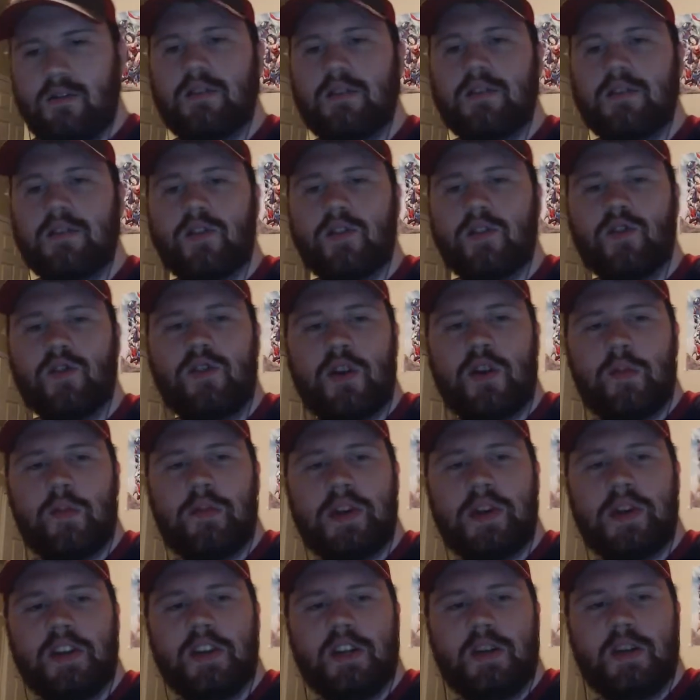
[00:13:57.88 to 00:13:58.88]
So then
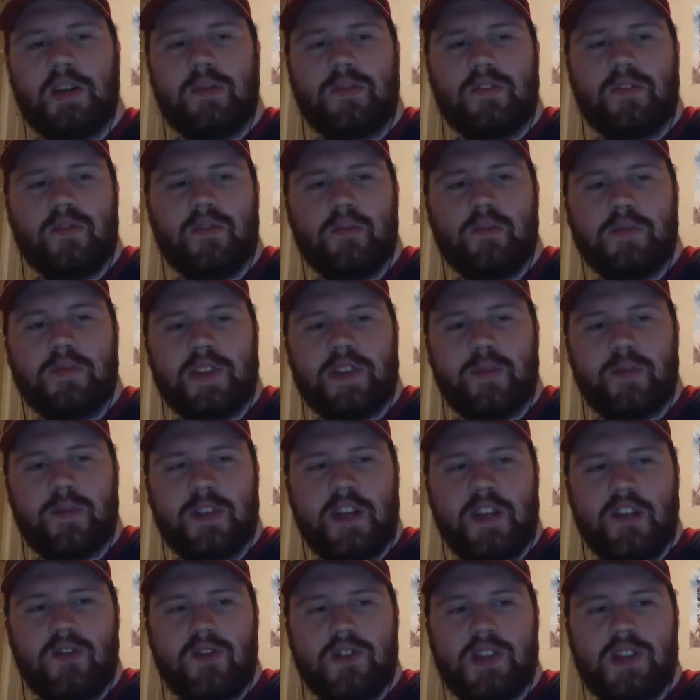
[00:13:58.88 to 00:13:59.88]
picking up from some of
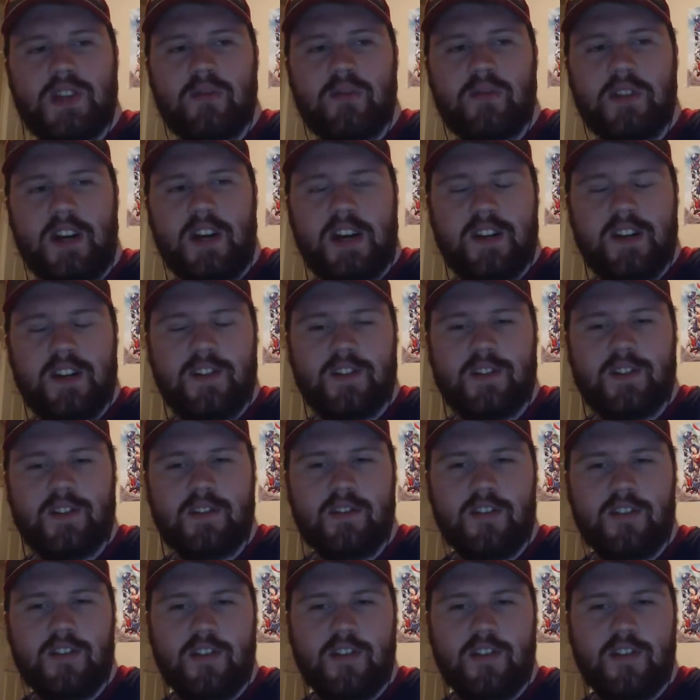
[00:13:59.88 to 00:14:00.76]
the other subplots,